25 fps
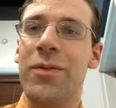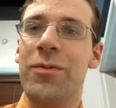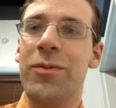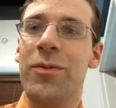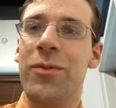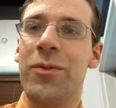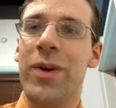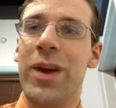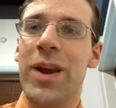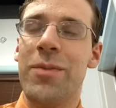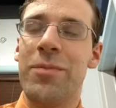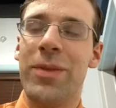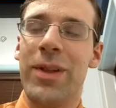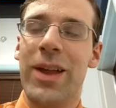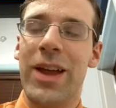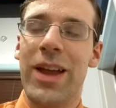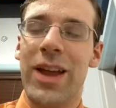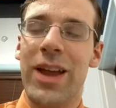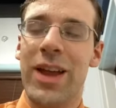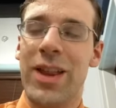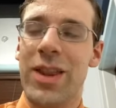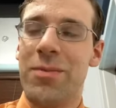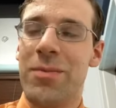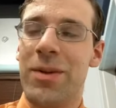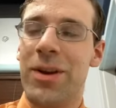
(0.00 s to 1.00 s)
When I'm playing it
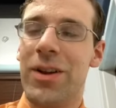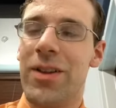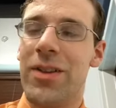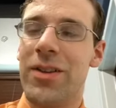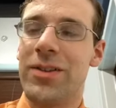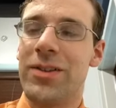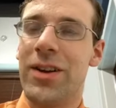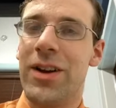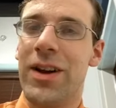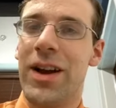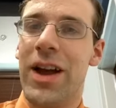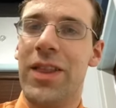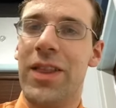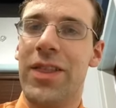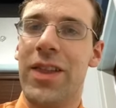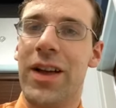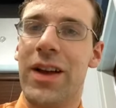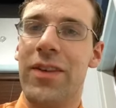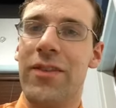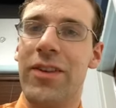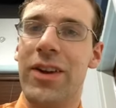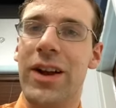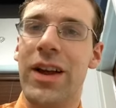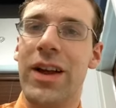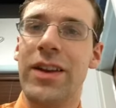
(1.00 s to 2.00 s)
in the middle of the song, I think of
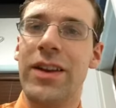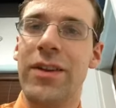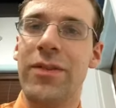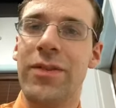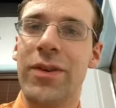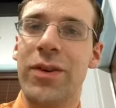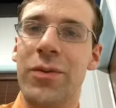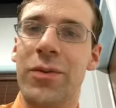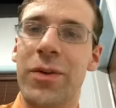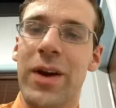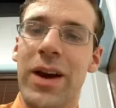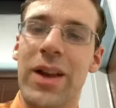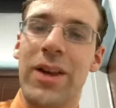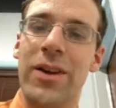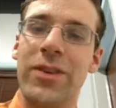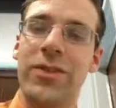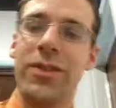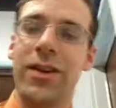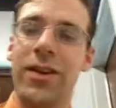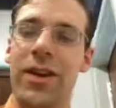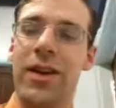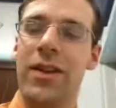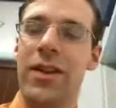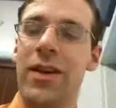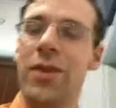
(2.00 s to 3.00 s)
it a different way, and I'll show
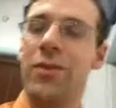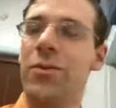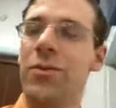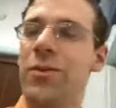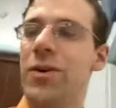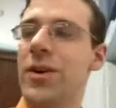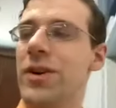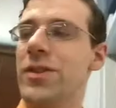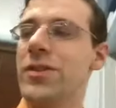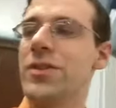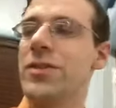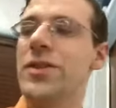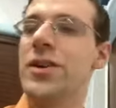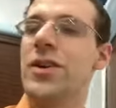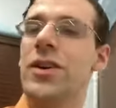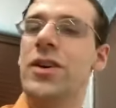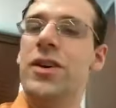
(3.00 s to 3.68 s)
you how that works.